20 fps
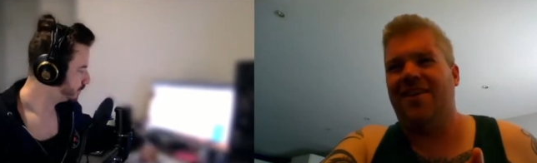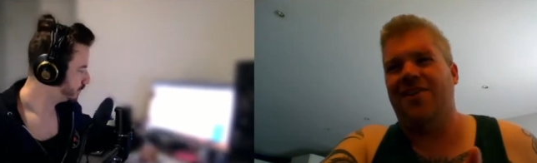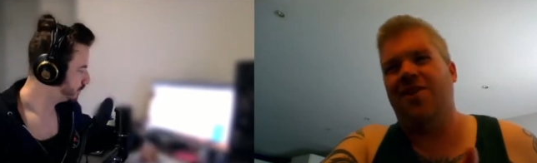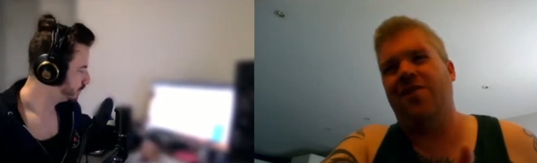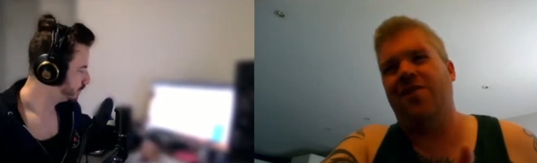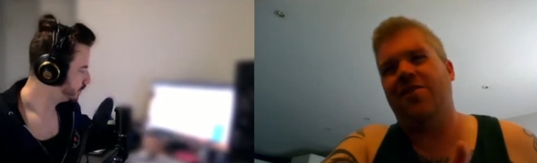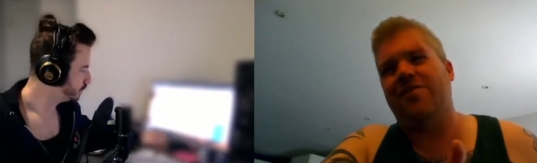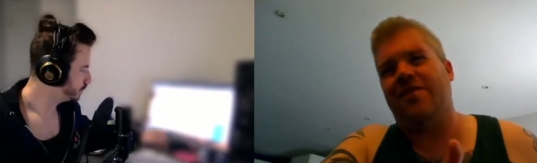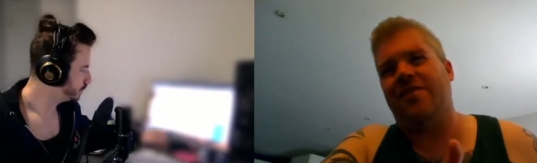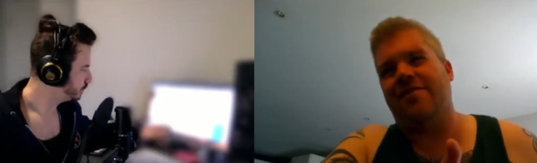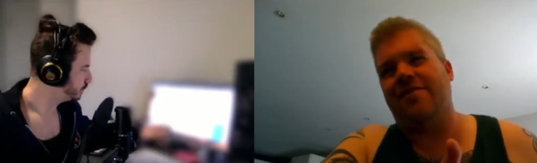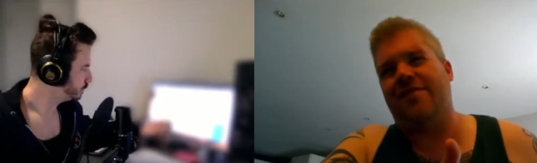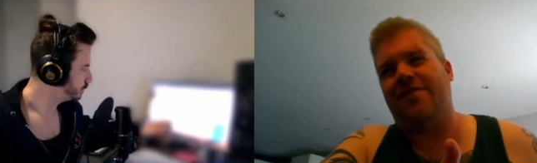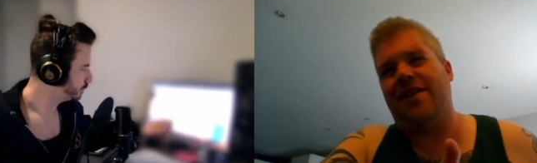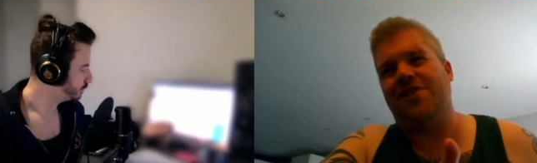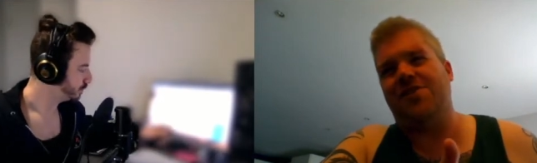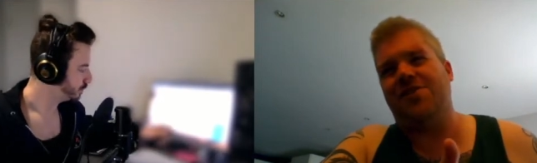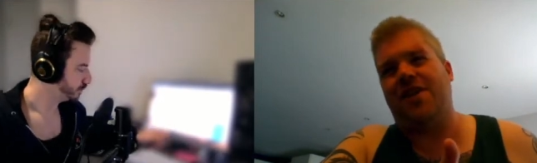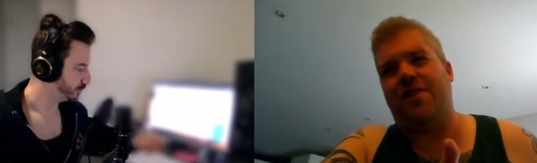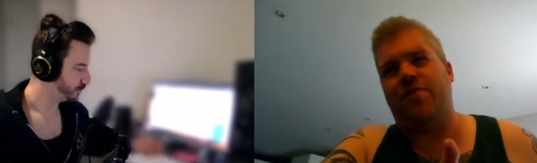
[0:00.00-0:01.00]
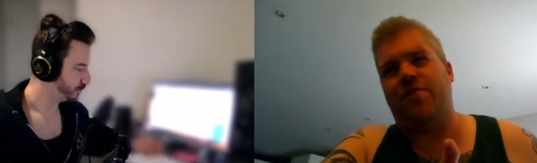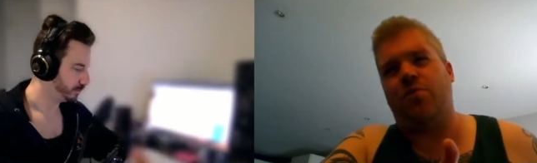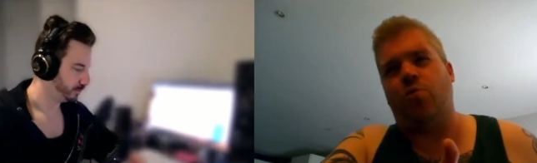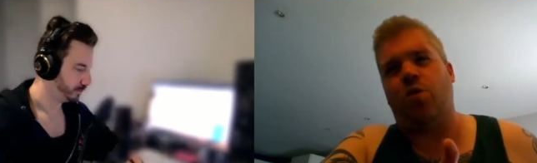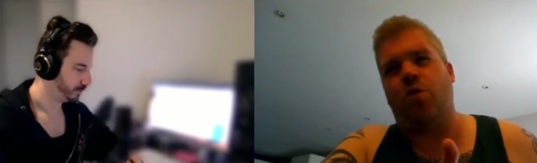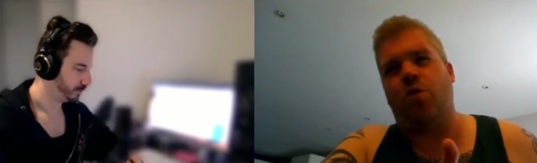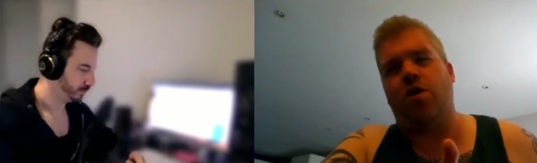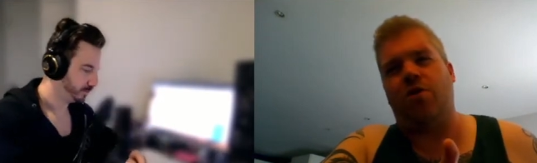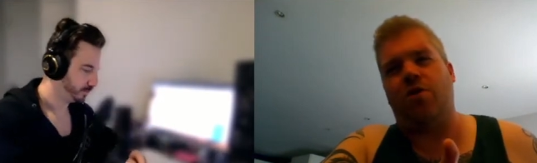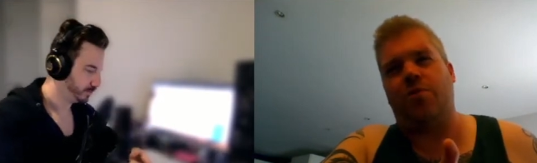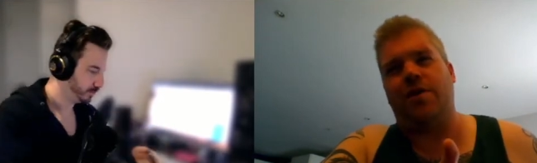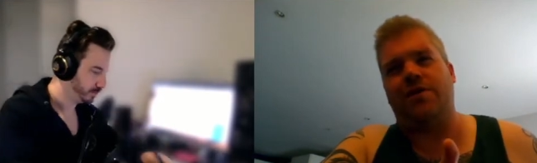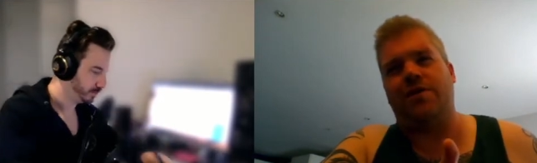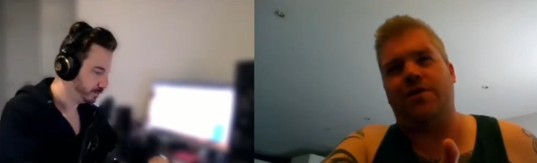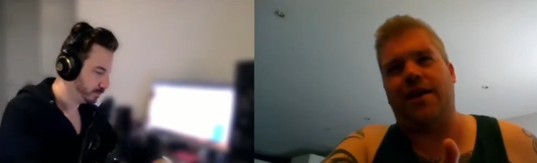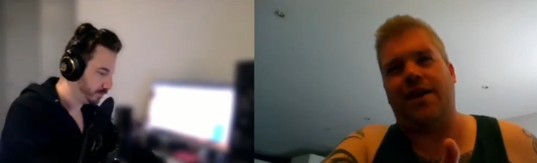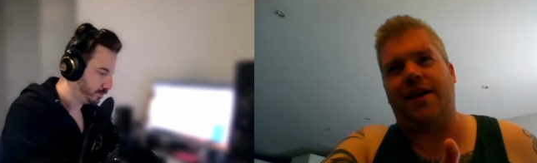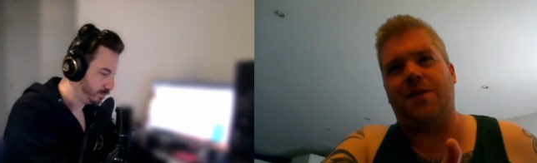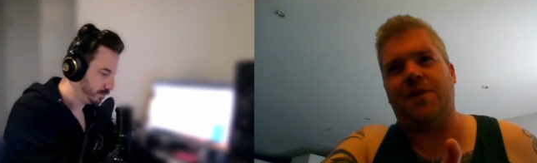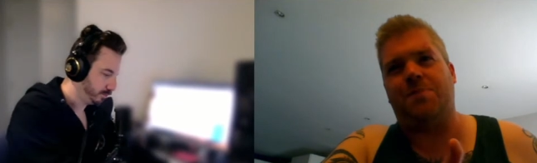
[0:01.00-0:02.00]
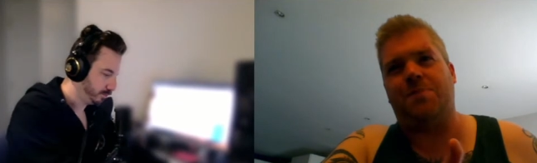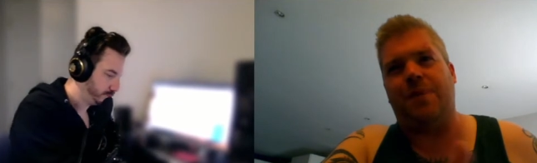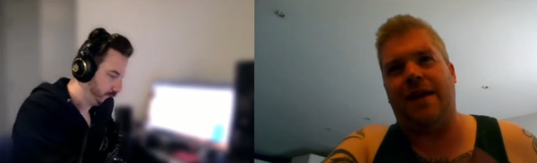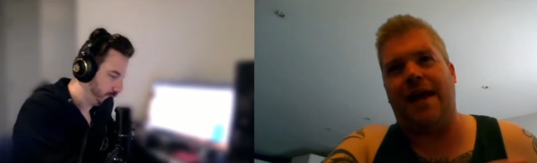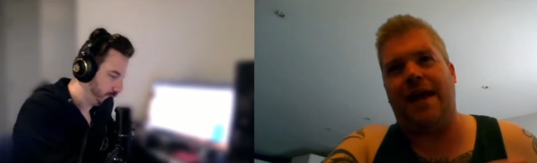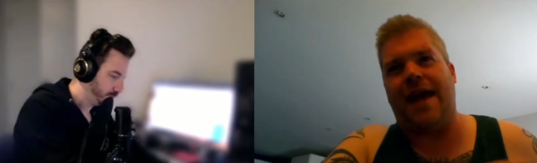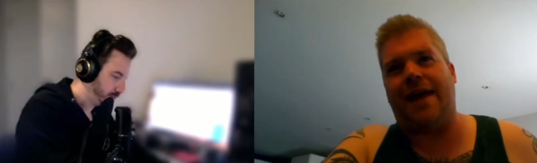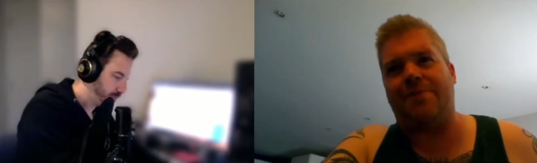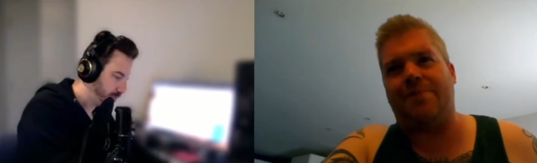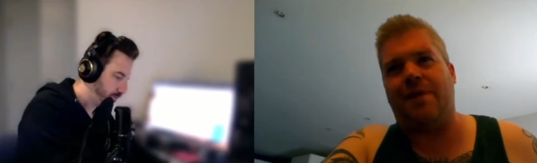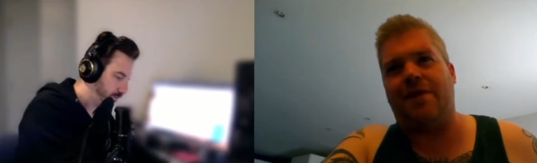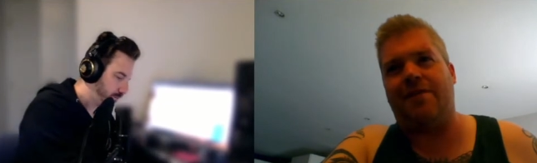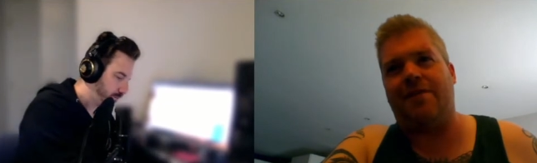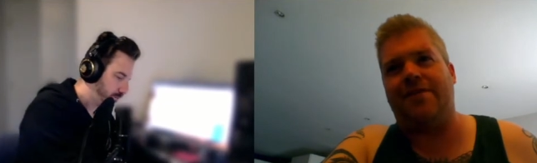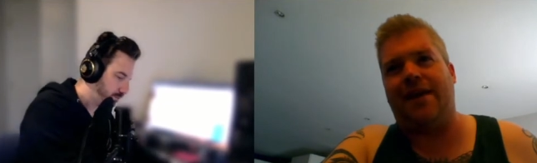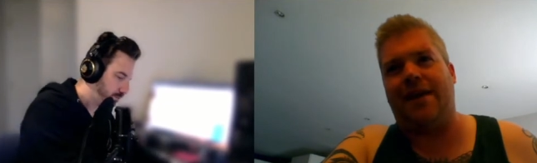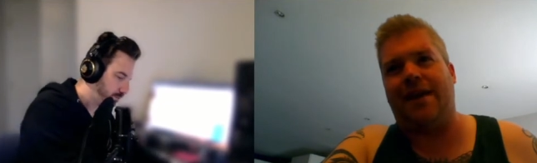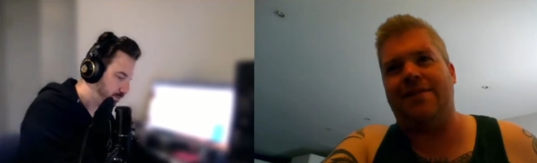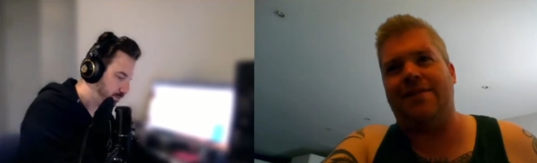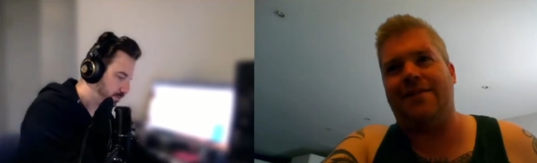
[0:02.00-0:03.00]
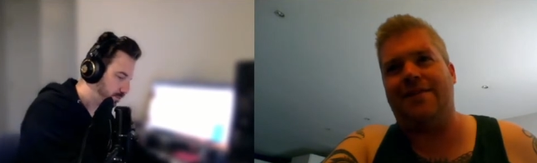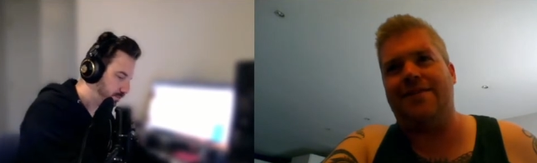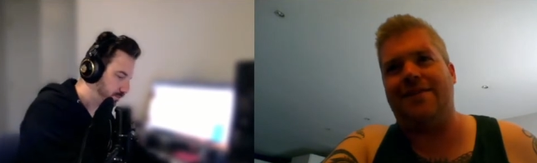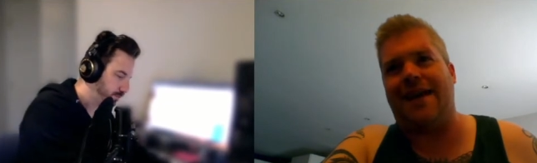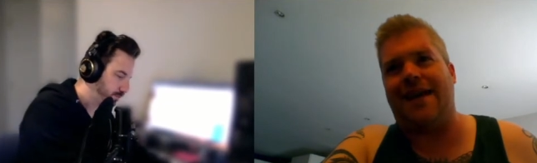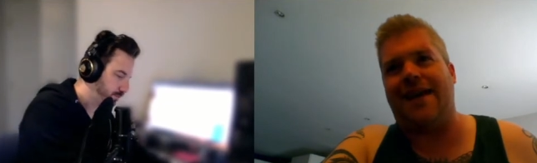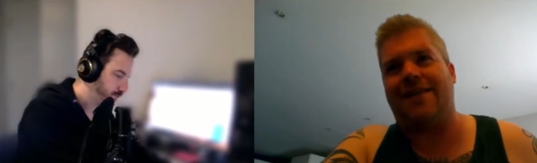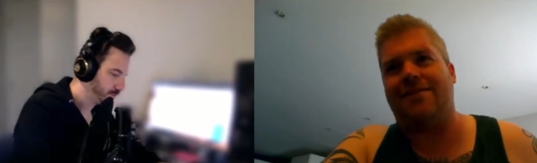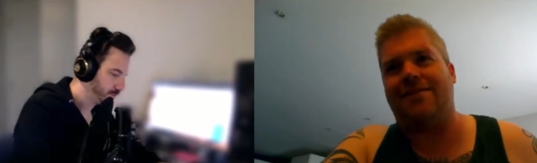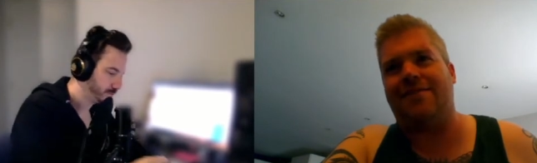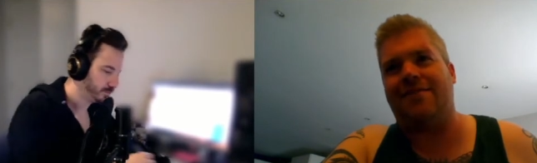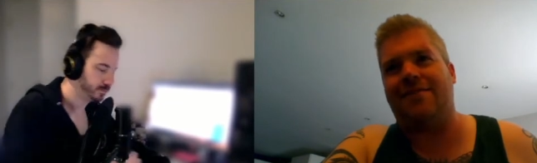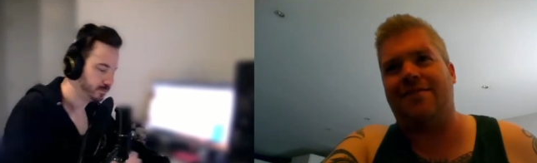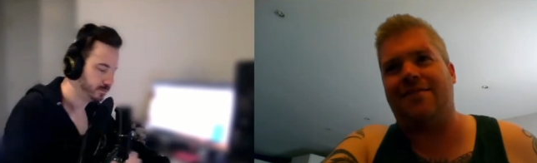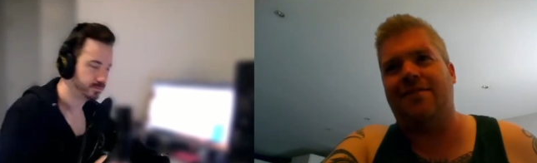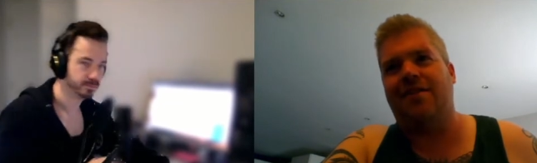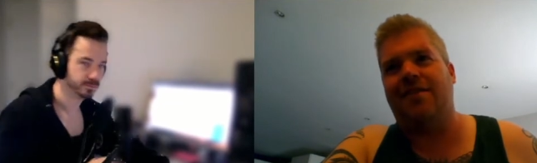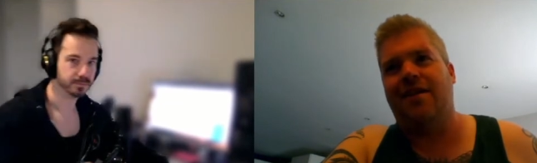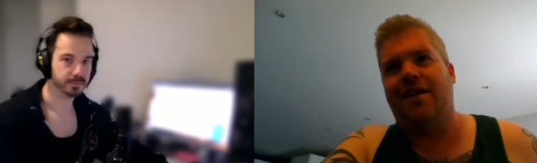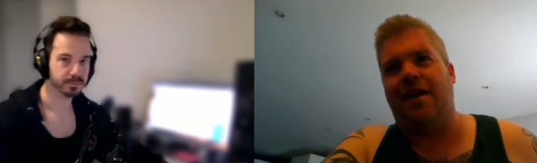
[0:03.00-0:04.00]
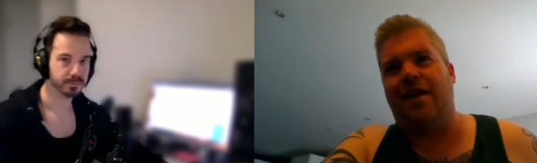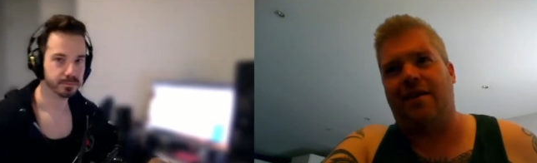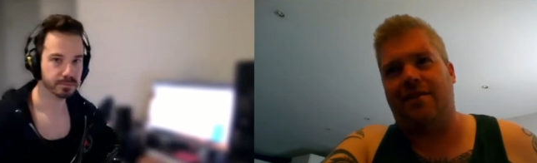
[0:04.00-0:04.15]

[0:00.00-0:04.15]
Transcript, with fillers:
Speaker 1: you know those like things you have at work when it's like it's been X amount of days since an accident.